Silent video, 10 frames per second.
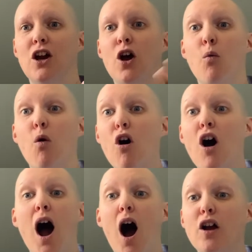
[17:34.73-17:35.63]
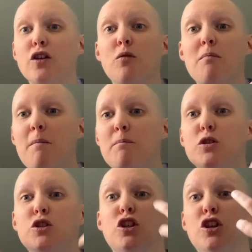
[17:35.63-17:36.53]
What are your
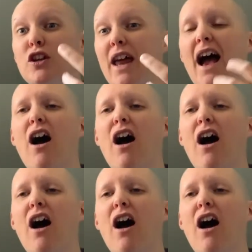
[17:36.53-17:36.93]
members good at?